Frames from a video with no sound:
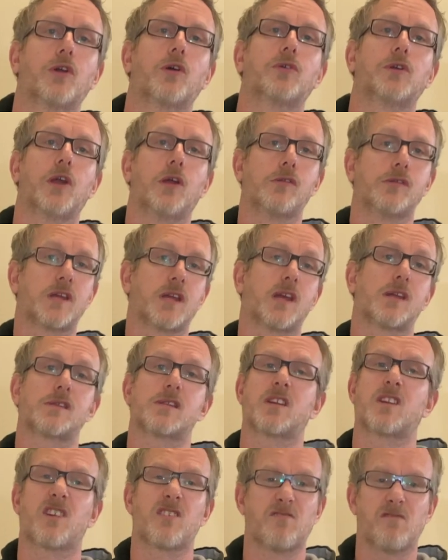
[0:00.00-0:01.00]
using is
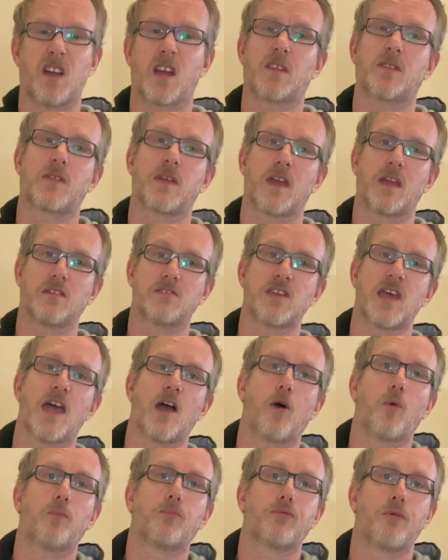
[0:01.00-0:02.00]
the correct thing to
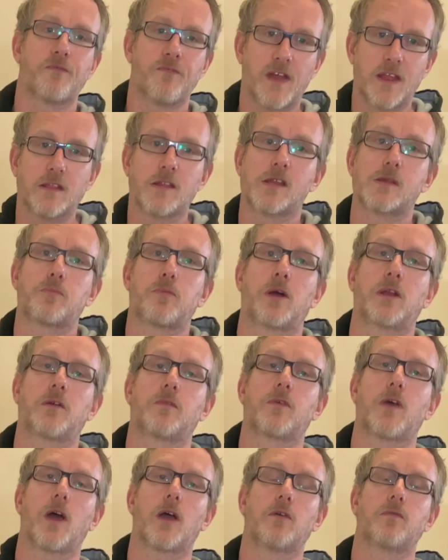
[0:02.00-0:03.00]
help prevent the spread
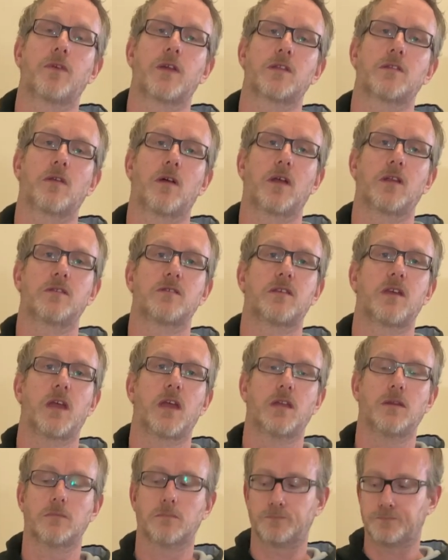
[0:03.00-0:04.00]
of
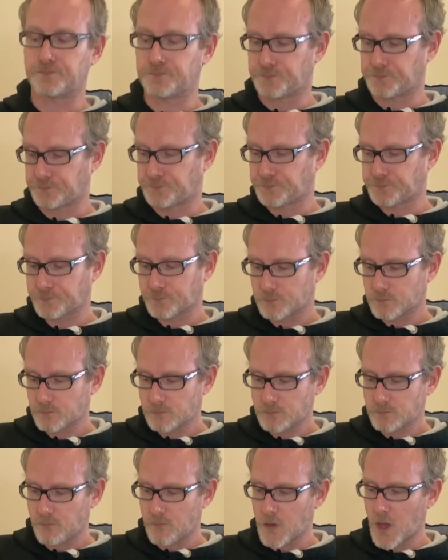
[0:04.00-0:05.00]
COVID-19.
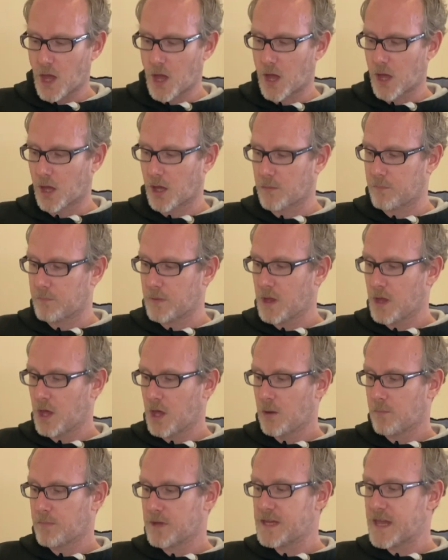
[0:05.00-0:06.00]
But
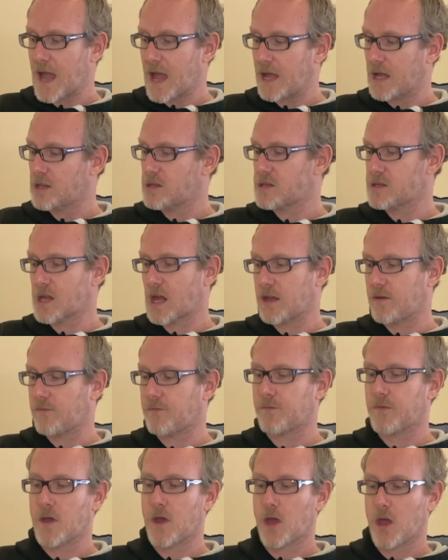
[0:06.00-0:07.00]
yeah, it's
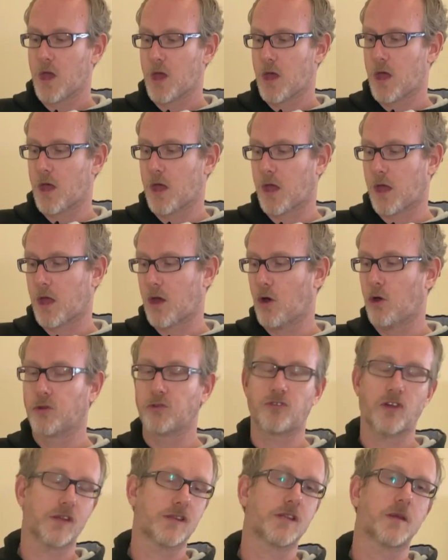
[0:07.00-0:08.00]
safe. on
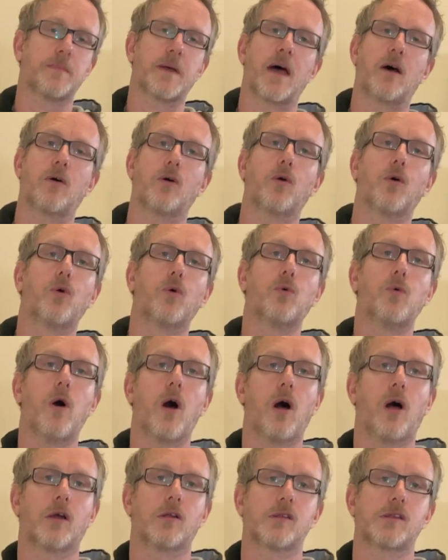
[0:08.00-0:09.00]
just about all
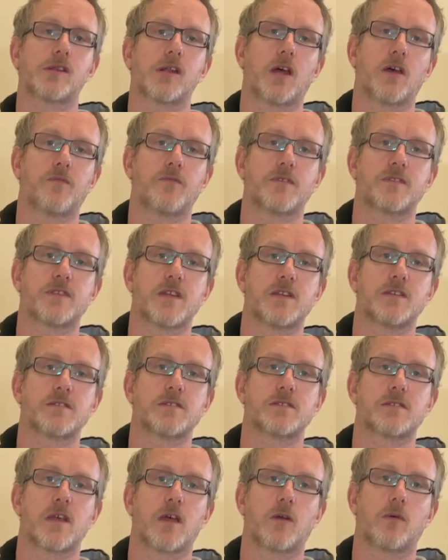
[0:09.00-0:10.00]
hard surfaces,
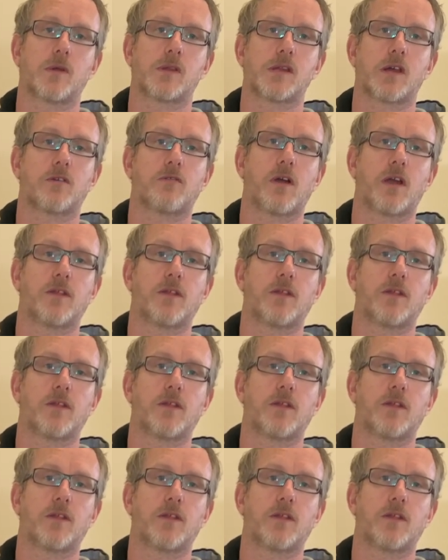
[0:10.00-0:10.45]
so it's a great